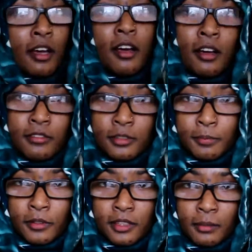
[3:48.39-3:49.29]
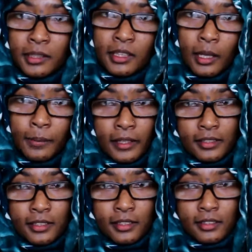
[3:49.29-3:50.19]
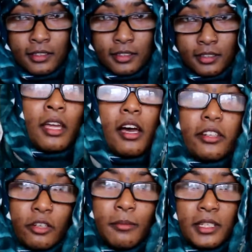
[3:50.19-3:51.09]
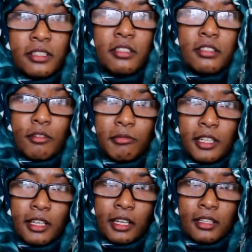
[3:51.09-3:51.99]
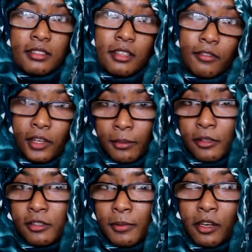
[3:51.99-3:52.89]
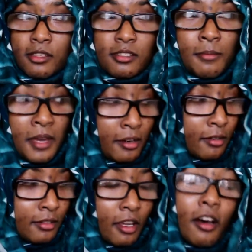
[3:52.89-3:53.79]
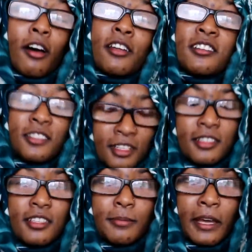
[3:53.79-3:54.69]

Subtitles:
love to put them in their cases. I don't mean to discriminate against the females because the males are just as